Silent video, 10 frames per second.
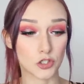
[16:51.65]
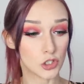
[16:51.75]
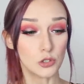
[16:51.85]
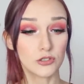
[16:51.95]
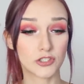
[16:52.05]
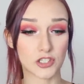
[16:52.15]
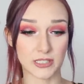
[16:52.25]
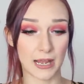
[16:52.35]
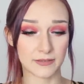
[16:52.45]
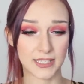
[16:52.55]
choose to
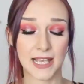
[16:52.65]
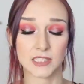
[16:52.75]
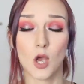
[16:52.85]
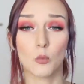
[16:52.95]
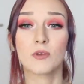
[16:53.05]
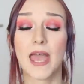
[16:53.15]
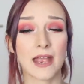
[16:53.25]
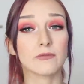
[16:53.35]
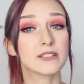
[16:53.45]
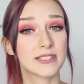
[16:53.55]
just have sex with
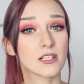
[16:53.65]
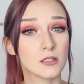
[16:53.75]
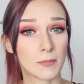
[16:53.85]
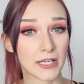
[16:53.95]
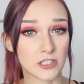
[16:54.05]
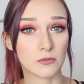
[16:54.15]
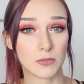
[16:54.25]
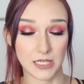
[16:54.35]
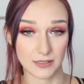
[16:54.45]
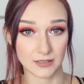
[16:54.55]
every single man you
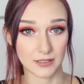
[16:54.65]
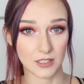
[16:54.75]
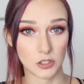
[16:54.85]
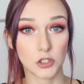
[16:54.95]
meet.